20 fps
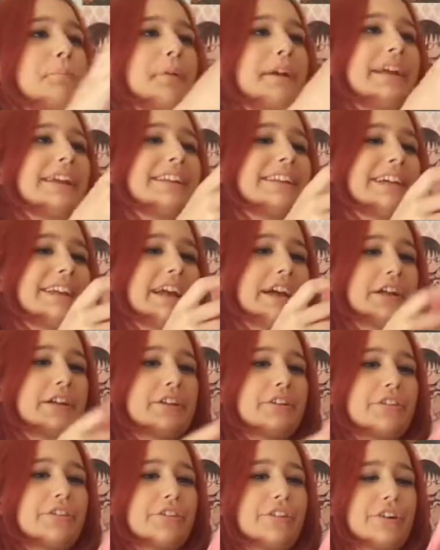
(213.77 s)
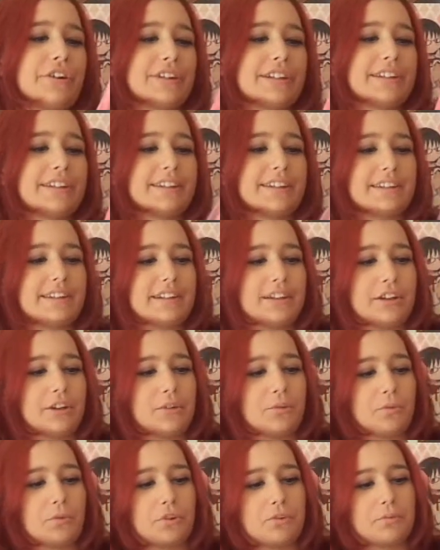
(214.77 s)
pink than I thought
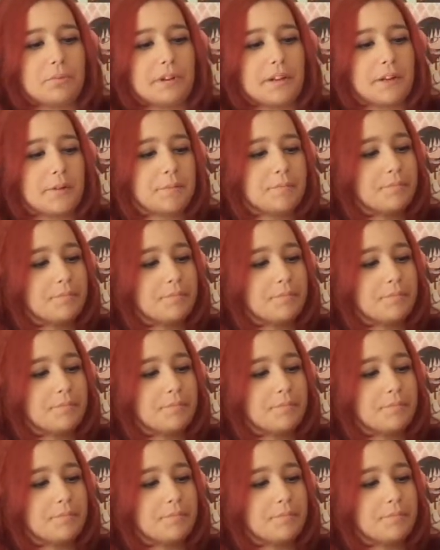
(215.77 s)
it would be.